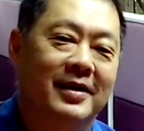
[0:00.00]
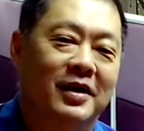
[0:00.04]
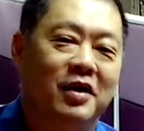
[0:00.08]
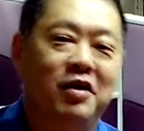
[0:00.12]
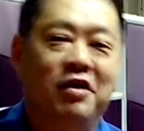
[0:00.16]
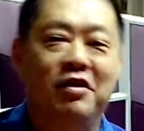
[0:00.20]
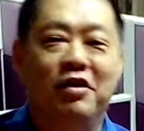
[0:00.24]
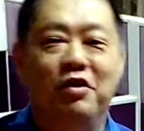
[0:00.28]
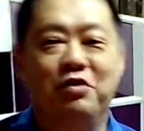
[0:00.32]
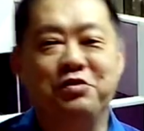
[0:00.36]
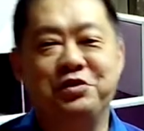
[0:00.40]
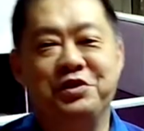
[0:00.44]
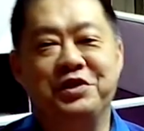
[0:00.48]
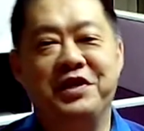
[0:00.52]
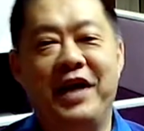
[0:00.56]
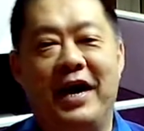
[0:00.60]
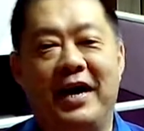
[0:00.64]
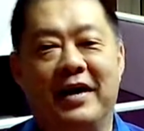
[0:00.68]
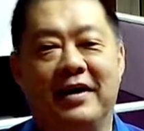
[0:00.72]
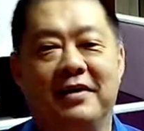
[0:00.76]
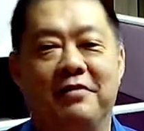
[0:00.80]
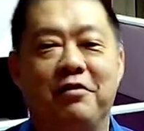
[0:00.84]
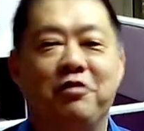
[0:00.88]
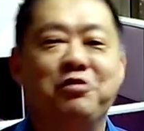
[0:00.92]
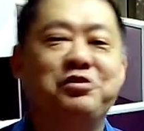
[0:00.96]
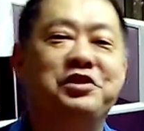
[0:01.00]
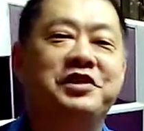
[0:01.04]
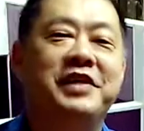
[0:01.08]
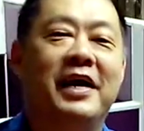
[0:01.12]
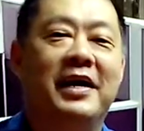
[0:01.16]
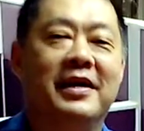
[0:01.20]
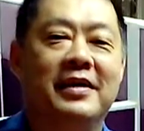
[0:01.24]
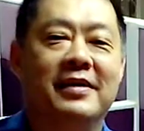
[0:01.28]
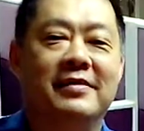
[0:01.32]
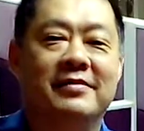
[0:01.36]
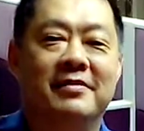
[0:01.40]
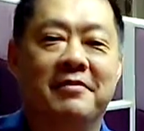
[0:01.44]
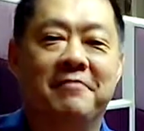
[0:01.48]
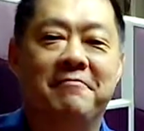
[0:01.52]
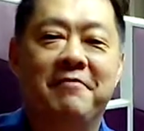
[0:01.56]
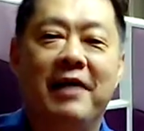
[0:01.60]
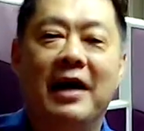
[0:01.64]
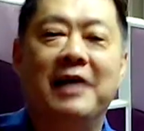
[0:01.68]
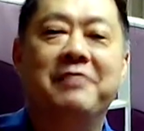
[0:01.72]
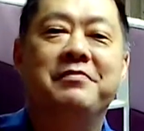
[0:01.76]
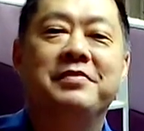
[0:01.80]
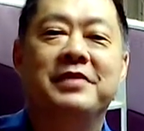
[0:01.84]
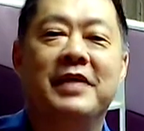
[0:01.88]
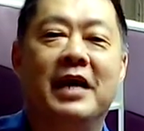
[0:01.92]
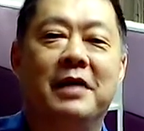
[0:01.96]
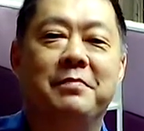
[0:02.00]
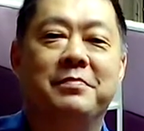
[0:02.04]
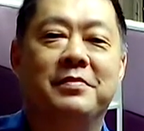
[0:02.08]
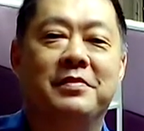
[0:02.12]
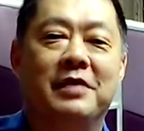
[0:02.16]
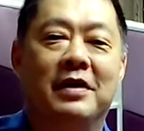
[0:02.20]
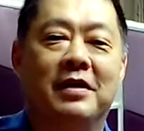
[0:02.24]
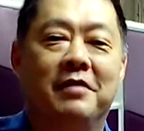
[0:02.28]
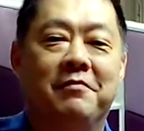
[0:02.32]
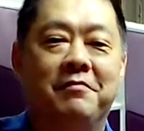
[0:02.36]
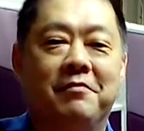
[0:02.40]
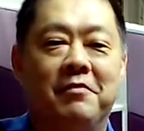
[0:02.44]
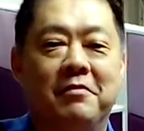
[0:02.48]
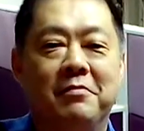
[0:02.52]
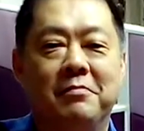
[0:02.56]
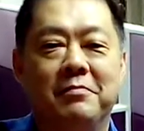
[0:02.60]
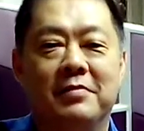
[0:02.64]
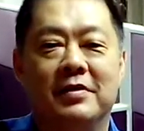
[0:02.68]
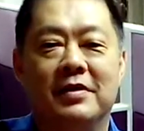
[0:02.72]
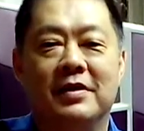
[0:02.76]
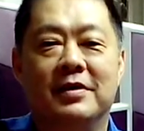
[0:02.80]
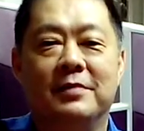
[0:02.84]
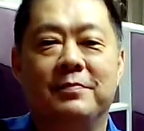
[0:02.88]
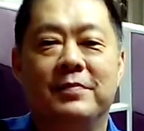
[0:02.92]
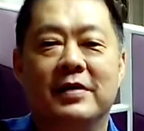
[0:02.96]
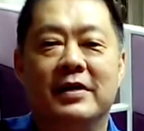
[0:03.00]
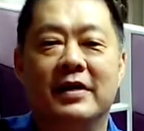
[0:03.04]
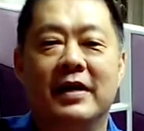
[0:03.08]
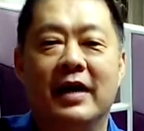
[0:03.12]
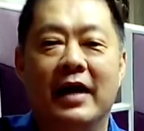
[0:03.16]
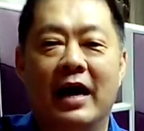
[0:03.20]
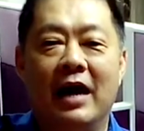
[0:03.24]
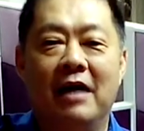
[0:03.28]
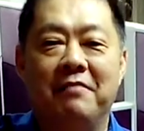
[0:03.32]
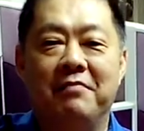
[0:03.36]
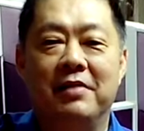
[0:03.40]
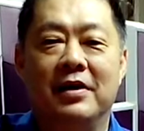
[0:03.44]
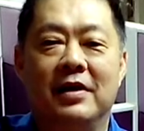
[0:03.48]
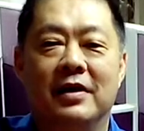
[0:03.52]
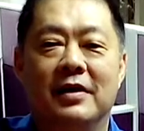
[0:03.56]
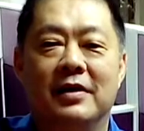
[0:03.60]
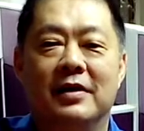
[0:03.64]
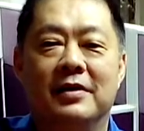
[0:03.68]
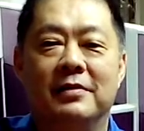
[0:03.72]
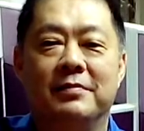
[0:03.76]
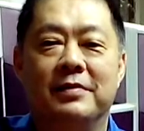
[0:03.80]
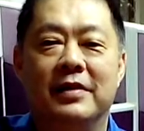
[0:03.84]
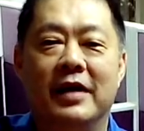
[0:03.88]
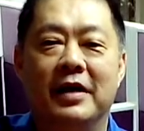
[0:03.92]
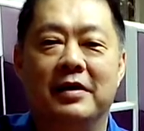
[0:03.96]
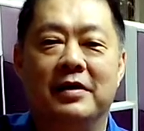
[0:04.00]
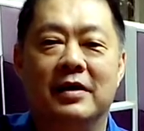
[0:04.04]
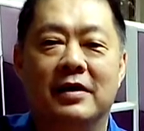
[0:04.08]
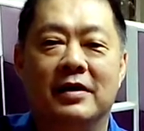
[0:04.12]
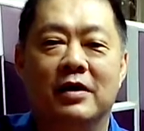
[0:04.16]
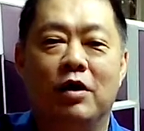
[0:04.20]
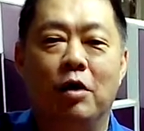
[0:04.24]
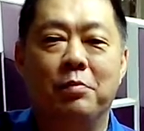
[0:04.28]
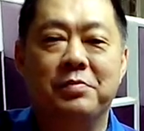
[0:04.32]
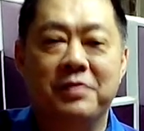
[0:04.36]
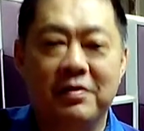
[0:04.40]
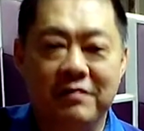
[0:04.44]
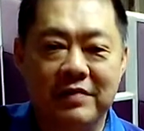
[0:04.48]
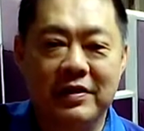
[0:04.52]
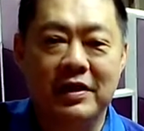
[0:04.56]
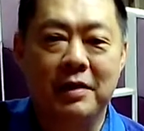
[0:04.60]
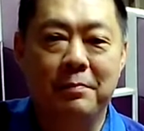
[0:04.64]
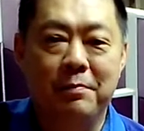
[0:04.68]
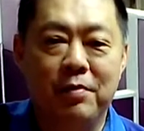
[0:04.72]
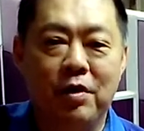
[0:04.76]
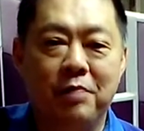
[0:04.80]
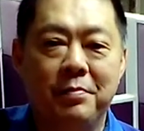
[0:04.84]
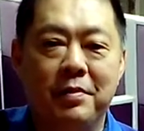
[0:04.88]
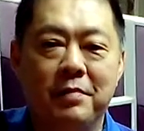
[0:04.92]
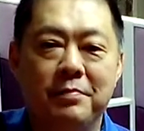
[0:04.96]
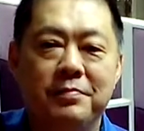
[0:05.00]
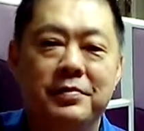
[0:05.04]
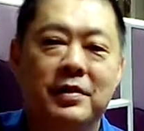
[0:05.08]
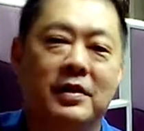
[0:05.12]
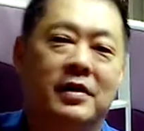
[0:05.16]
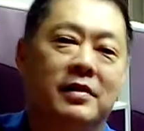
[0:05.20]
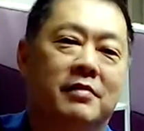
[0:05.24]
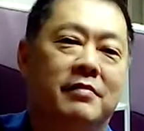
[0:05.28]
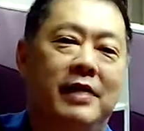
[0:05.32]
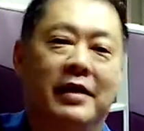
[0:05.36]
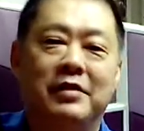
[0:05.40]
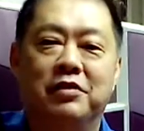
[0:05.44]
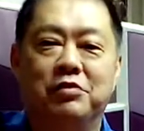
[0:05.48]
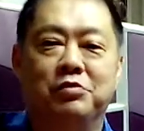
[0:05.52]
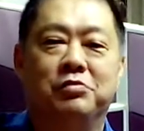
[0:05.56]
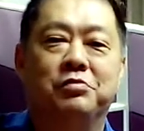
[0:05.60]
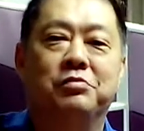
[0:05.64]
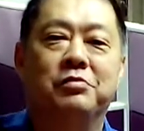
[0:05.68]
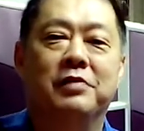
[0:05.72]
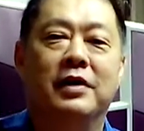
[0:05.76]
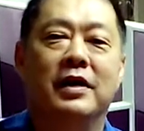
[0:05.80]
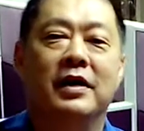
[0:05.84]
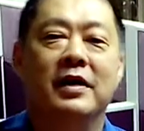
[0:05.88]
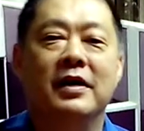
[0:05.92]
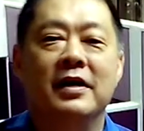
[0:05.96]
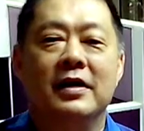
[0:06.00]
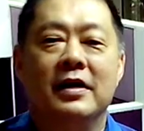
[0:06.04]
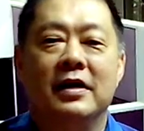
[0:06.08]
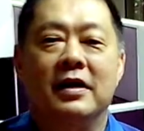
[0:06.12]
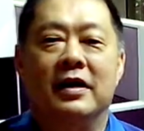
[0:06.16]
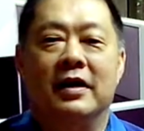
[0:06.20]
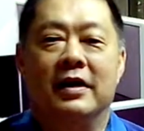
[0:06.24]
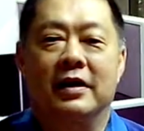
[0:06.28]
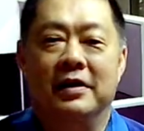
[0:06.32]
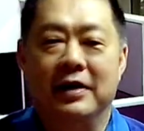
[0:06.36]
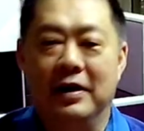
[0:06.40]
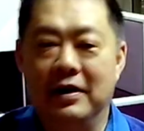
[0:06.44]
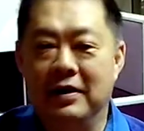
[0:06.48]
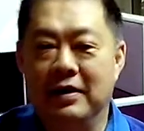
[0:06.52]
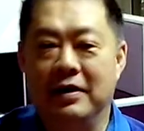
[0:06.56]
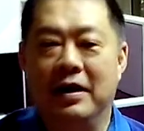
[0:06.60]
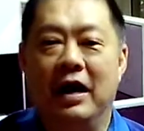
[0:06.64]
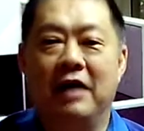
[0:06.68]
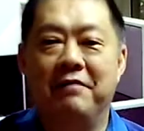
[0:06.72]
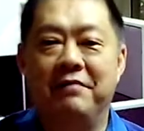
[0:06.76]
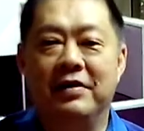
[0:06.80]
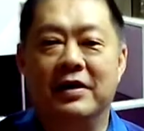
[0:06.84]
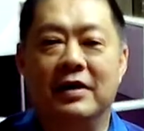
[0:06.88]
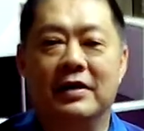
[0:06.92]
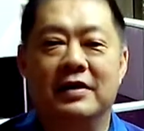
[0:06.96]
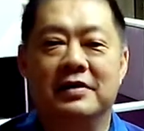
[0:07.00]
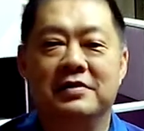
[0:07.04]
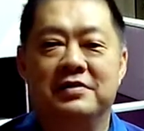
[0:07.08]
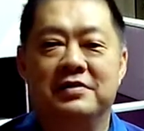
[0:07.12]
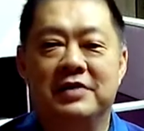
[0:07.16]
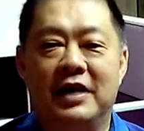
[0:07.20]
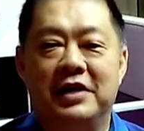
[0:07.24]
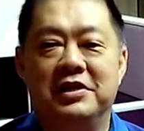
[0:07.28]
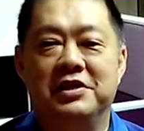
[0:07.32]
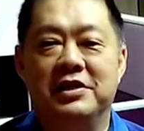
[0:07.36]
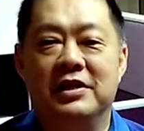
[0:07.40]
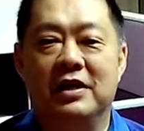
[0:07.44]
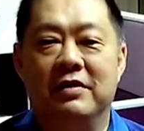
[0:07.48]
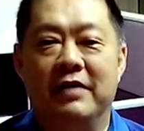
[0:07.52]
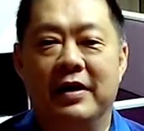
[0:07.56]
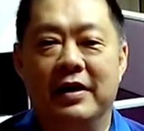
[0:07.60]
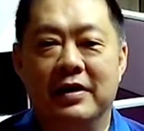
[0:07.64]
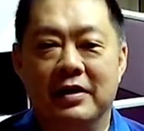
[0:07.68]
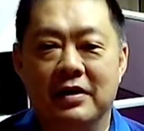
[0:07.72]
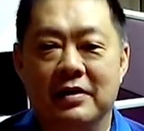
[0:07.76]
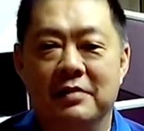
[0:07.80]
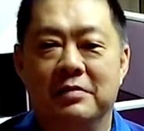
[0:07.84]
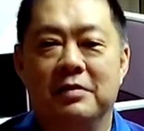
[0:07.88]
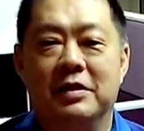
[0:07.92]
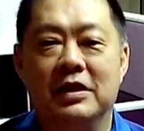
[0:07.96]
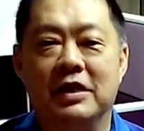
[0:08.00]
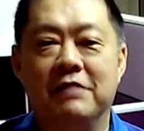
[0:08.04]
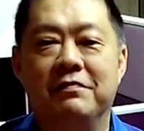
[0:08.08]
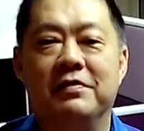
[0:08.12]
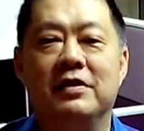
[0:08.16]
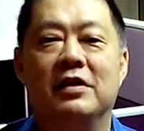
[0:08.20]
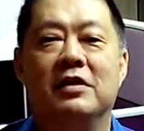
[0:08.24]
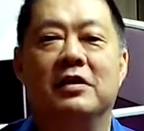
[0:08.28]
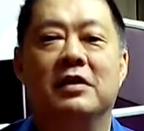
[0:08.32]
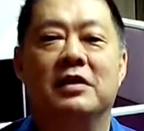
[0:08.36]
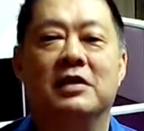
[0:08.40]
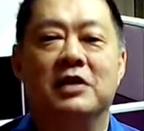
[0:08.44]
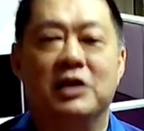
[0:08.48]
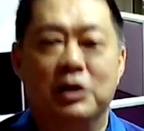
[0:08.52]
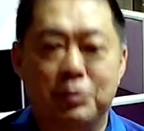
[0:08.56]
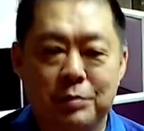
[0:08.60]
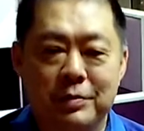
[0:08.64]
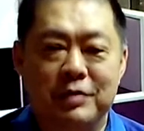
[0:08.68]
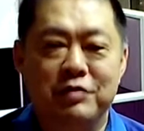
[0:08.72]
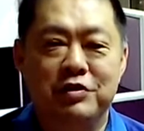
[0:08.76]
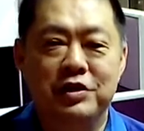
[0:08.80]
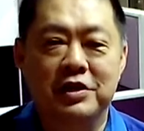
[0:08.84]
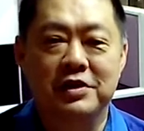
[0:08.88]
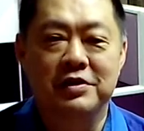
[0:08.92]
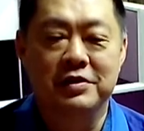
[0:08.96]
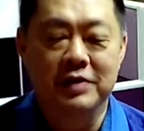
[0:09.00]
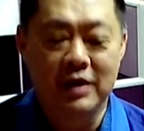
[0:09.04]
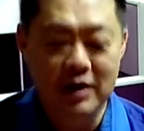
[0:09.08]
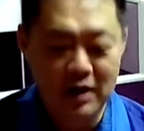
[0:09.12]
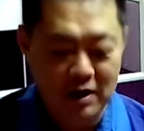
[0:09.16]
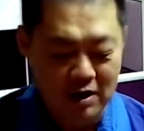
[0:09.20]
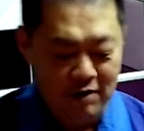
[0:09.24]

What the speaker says: called OSNAC. OSNAC is a 5 steps from having that observing the problem to right to having sketch it out and give it a description.